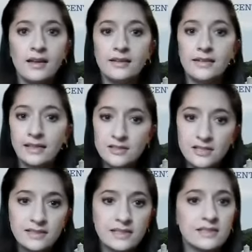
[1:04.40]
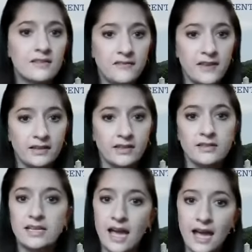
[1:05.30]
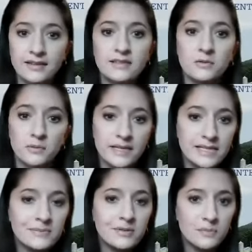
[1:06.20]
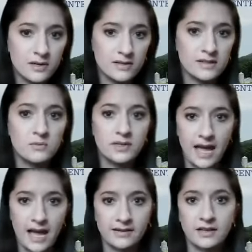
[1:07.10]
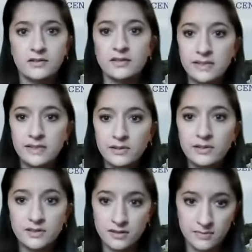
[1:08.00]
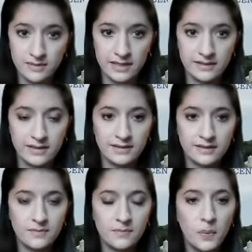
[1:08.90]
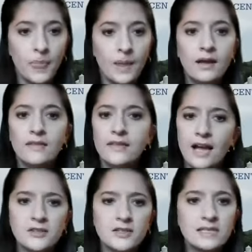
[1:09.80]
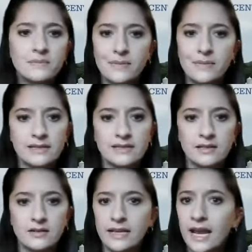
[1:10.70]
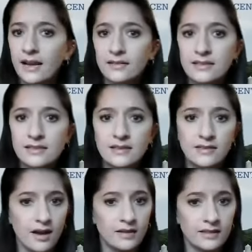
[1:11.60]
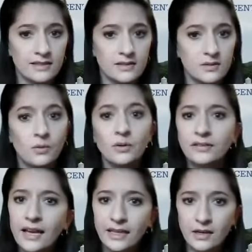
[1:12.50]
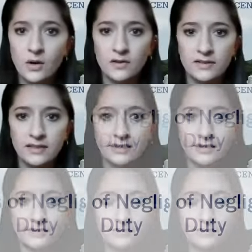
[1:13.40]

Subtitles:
Negligence is the failure to act as a reasonable person would act under similar circumstances. The actions may be considered careless, thoughtless, or lacking oversight.